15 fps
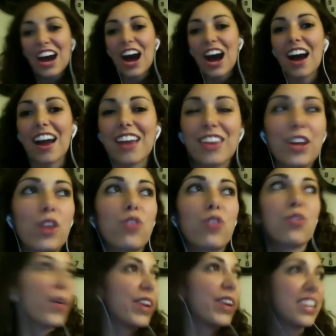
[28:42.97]
I like
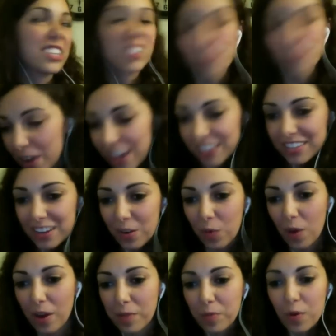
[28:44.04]
threw in a spit at
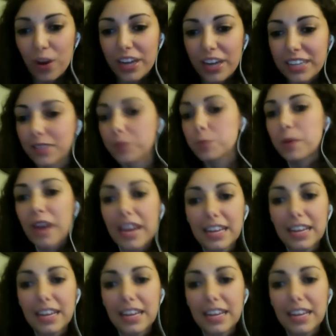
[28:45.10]
one point because I was playing